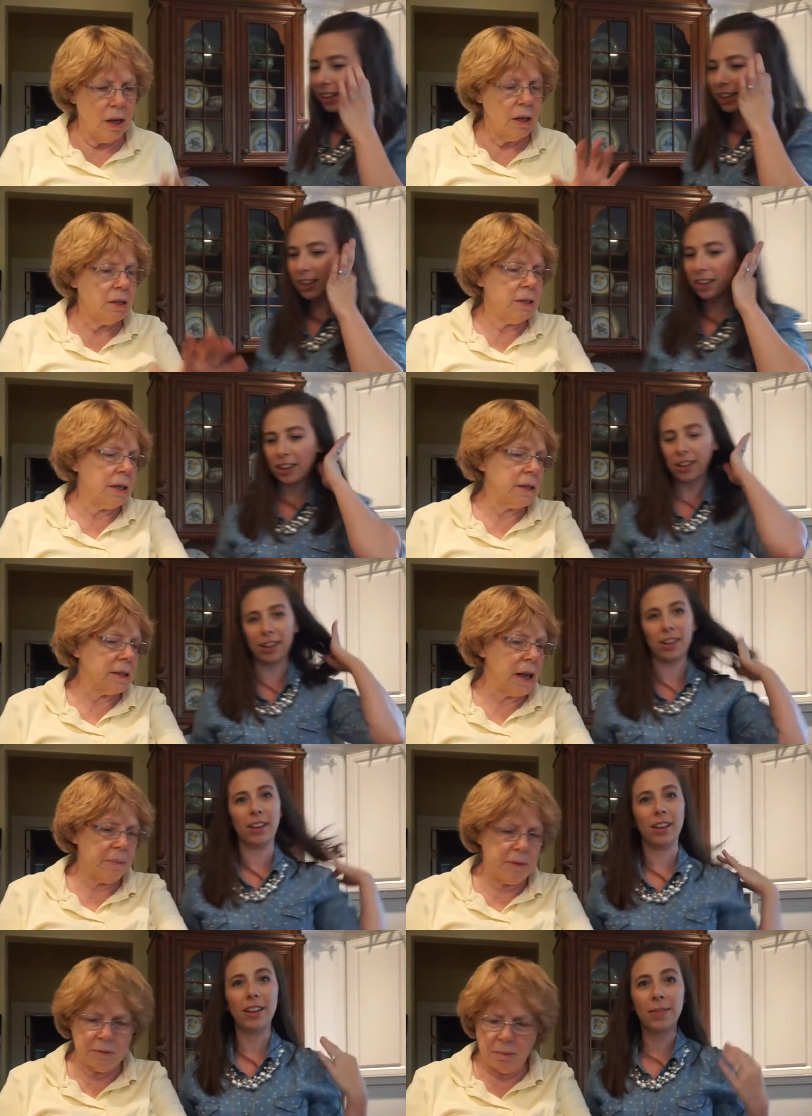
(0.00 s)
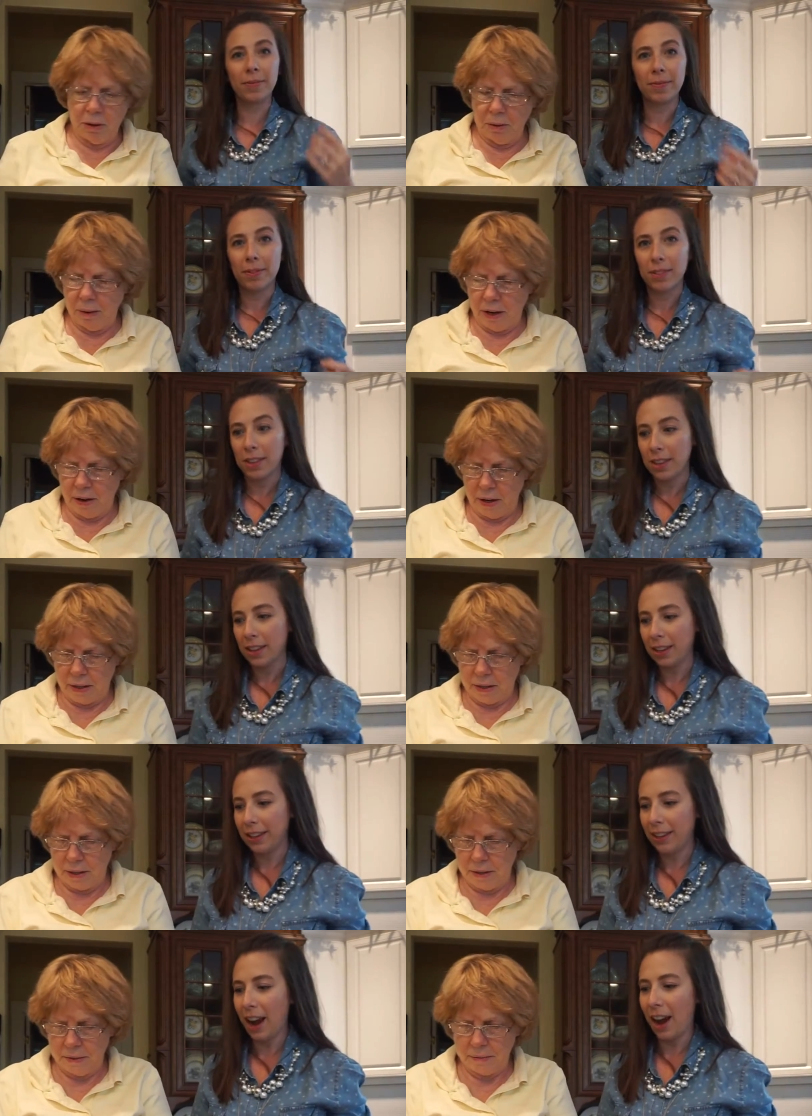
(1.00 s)
Speaker 1: six cups of blueberries.
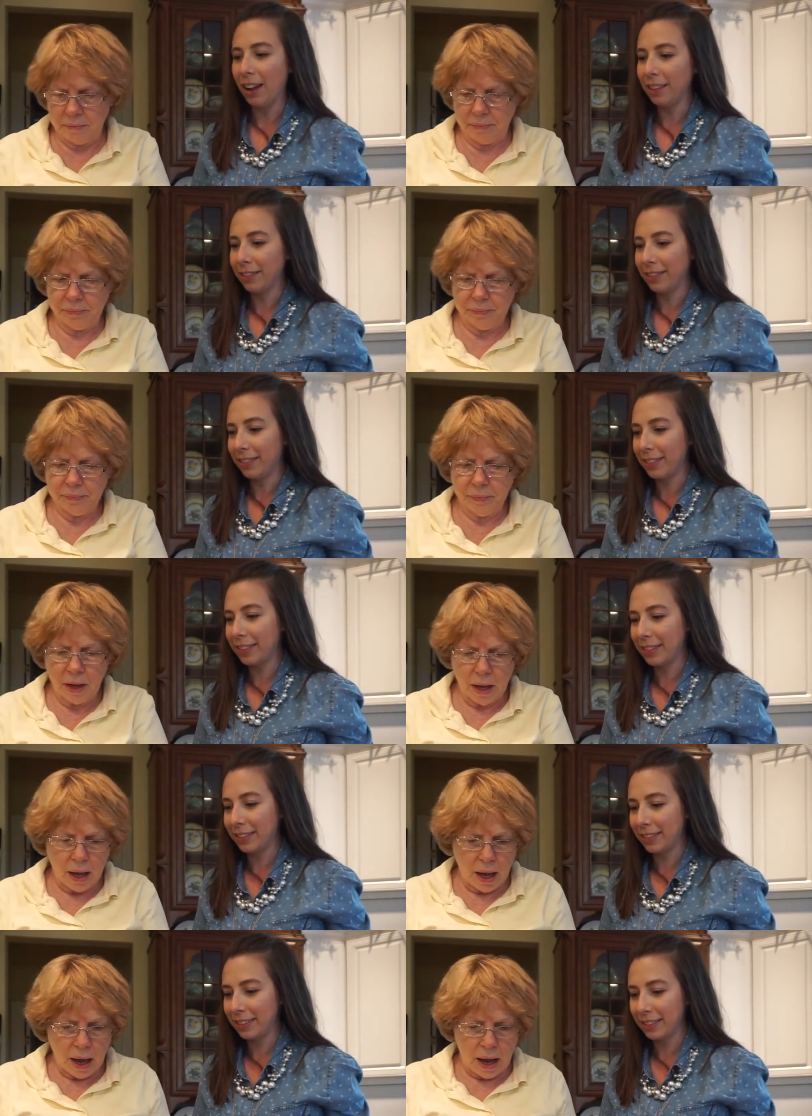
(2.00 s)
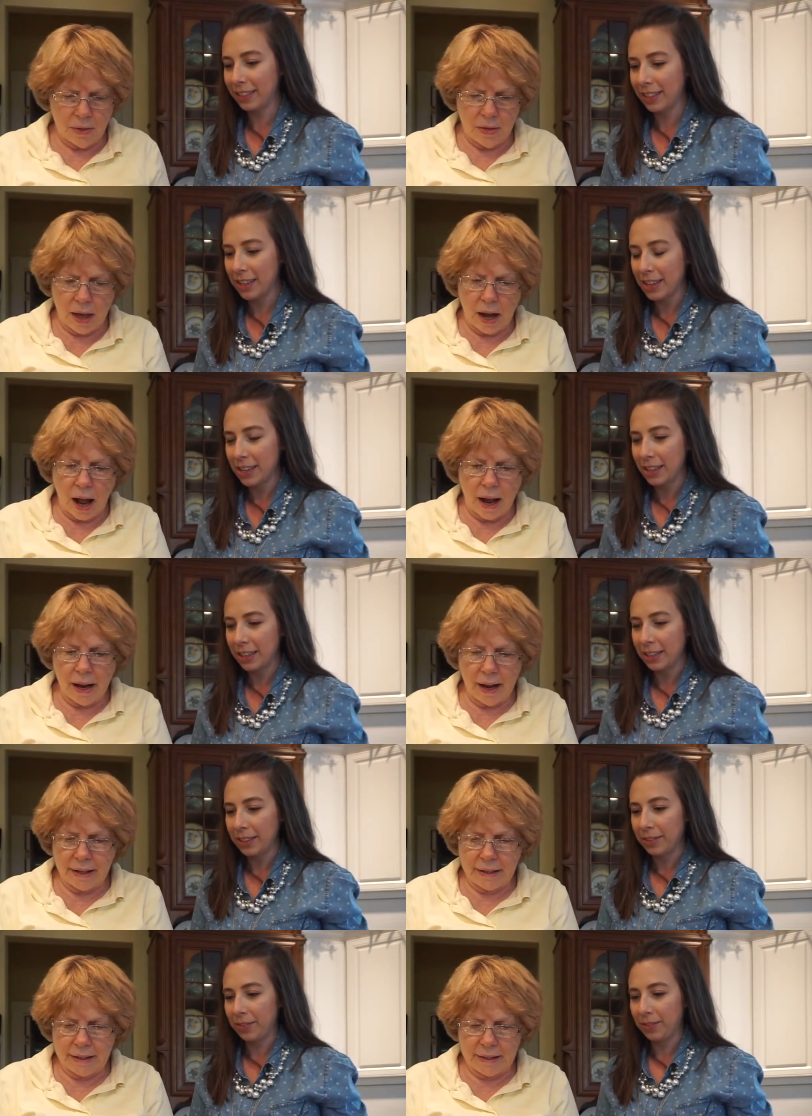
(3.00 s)
Yeah. And then I
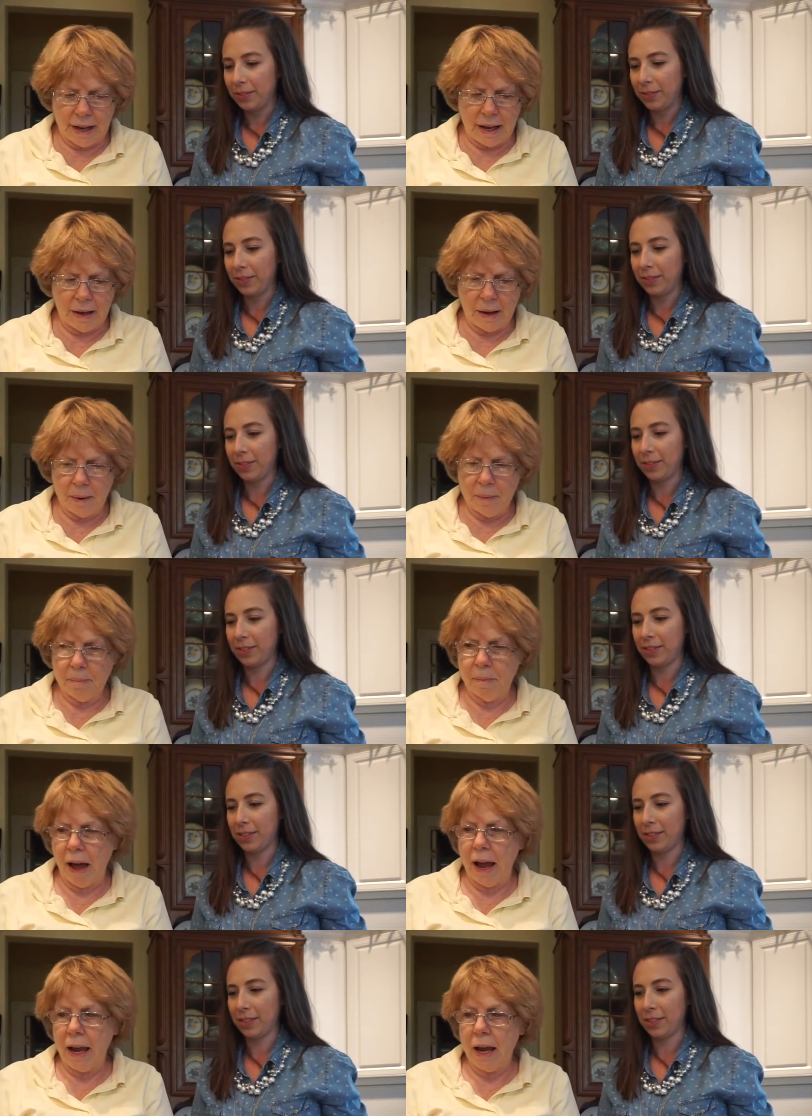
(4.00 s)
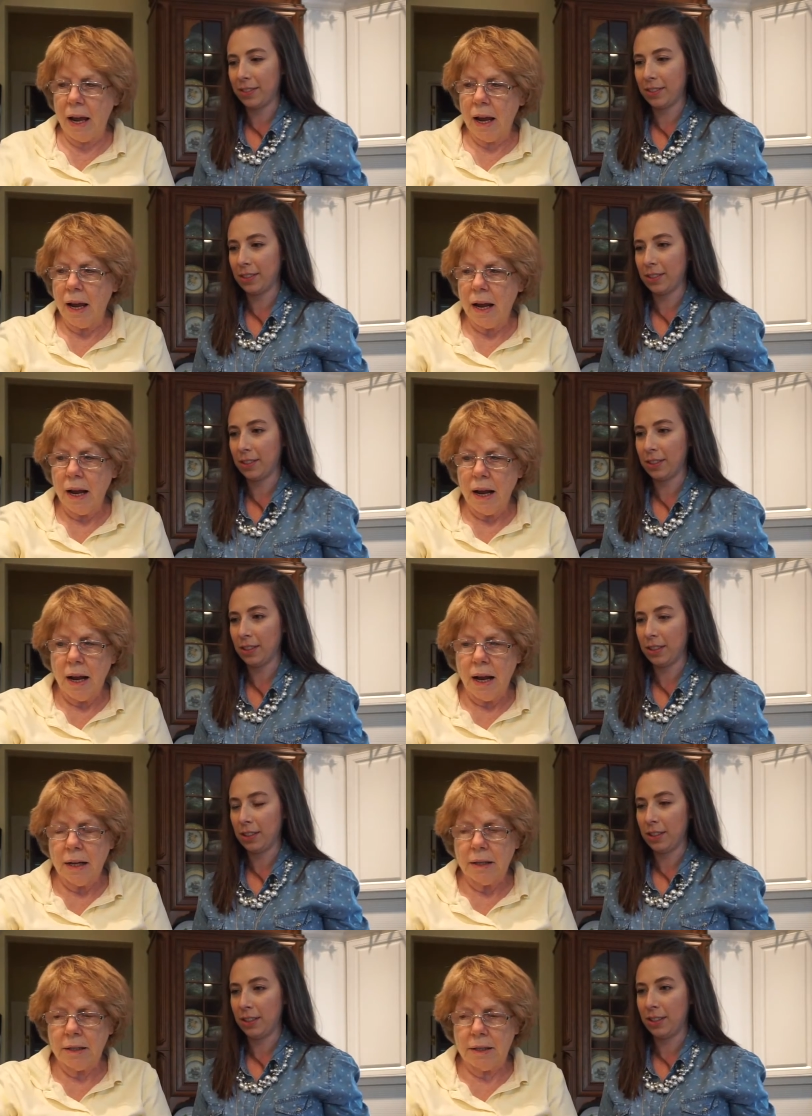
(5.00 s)
like to take my
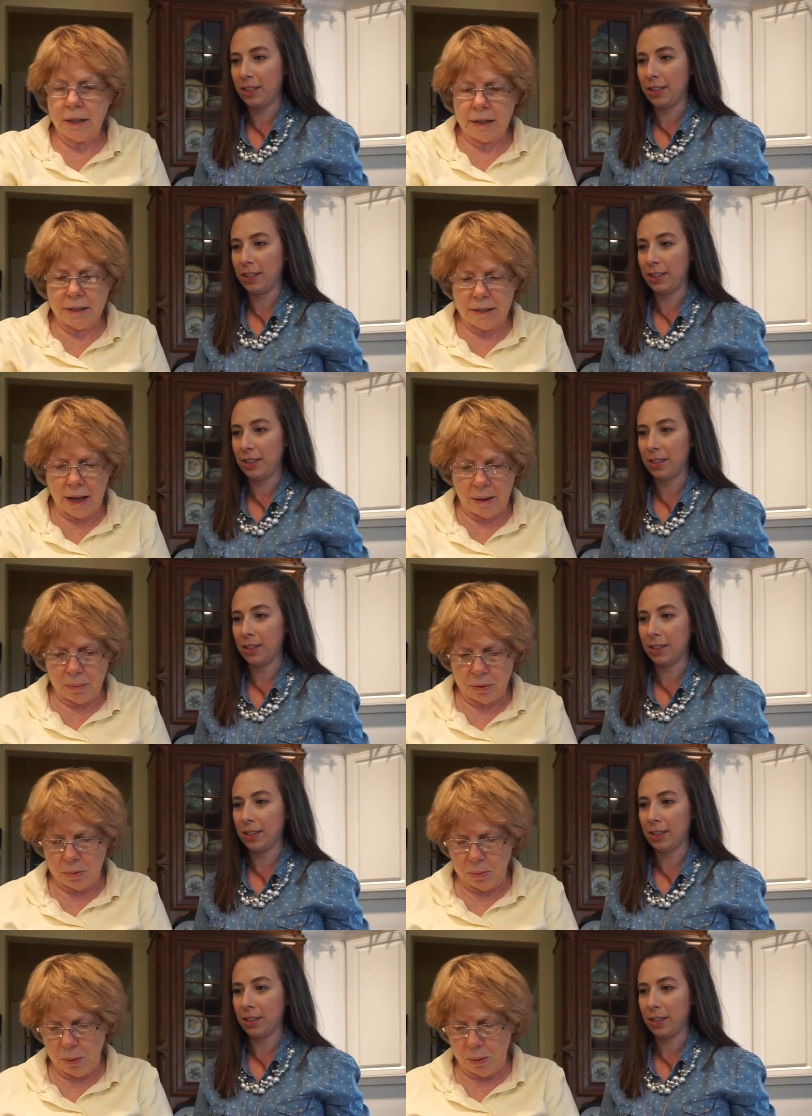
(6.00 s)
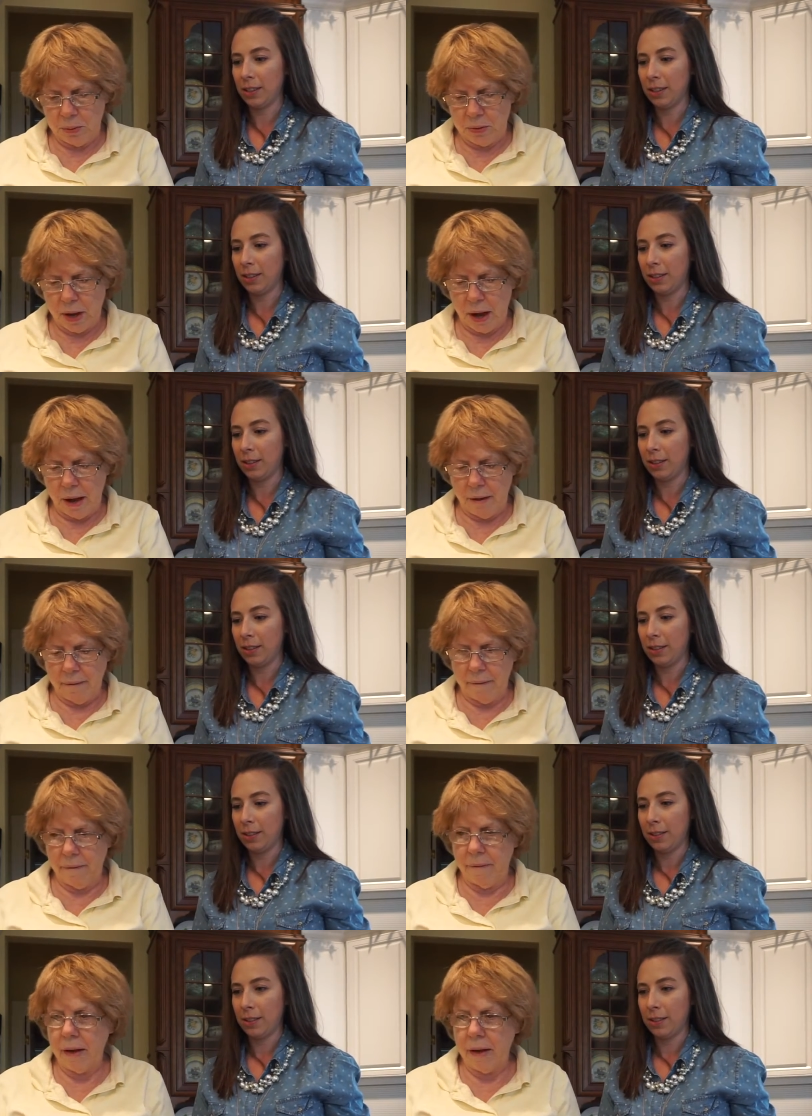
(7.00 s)
six tablespoons of